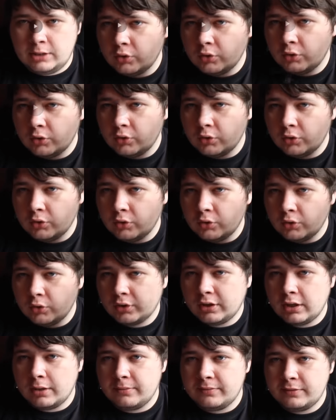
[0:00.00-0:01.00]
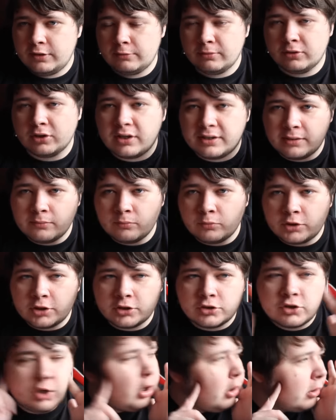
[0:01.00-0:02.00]
was trying to look out there because I didn't want
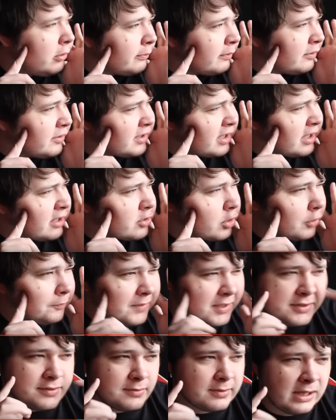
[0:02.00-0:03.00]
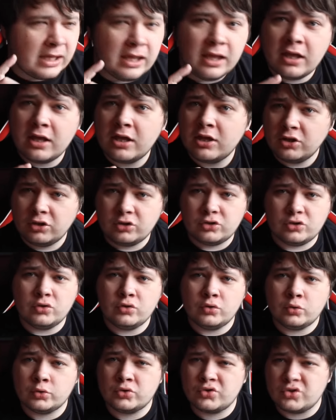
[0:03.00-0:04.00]
to turn because then it's obvious and they're like,
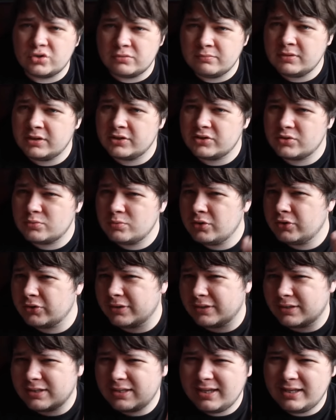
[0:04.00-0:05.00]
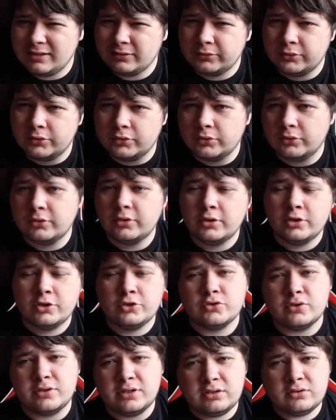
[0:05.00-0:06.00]
you know too much, we're going to kill you.
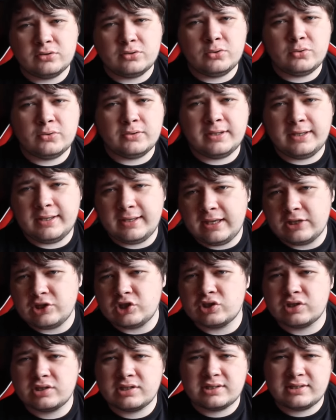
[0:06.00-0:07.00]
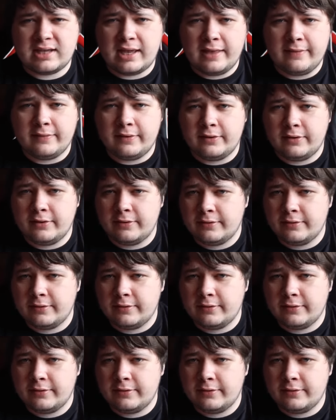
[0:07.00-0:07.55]
So I didn't do that, I just sat there.